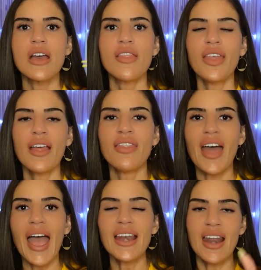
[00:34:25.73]
then
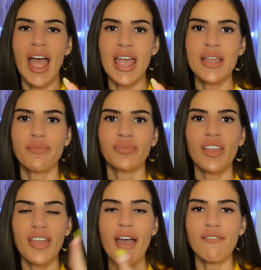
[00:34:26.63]
that night,
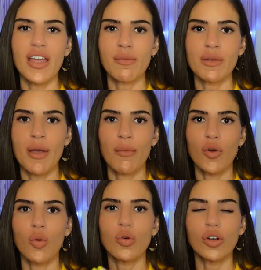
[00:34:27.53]
that family
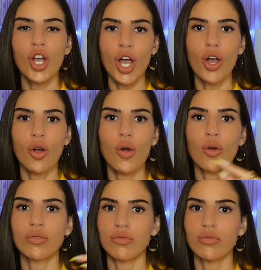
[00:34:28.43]
member will go